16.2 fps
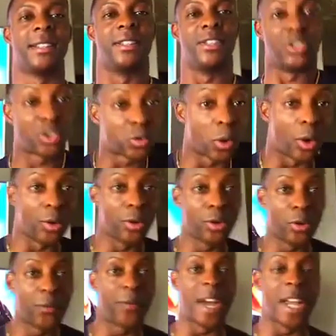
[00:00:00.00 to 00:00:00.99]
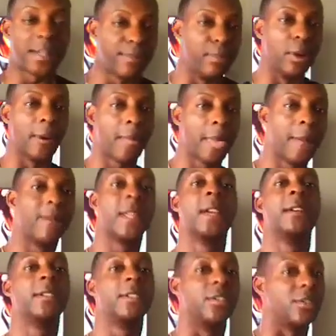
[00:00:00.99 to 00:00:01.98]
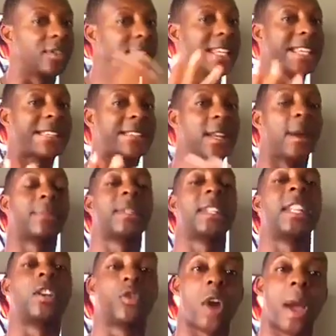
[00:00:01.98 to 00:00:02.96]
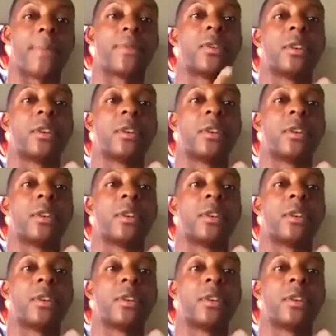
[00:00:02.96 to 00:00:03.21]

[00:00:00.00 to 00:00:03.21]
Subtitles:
You're scrolling through Facebook, you see something that grabs